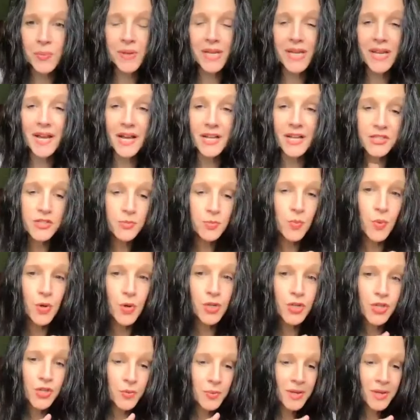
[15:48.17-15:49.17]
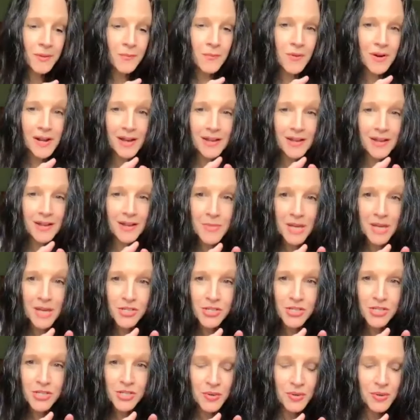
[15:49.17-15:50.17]
because we're doing what I
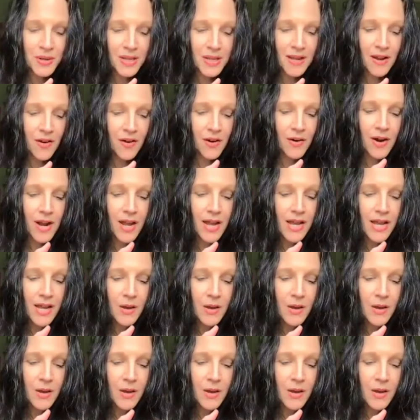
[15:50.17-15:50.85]
mentioned earlier.